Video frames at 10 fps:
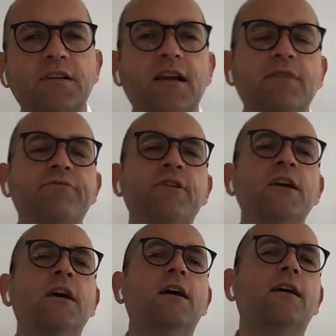enough
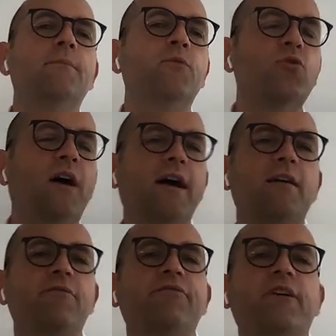um, to
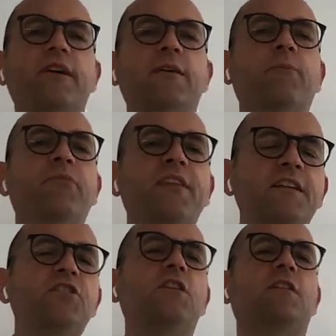have um,
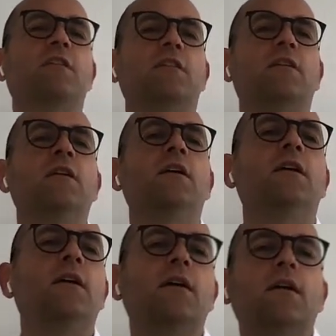digital
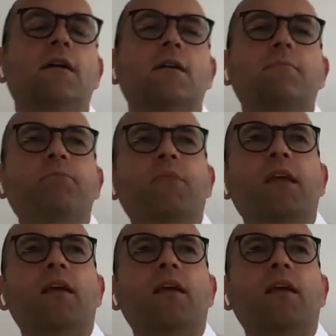um,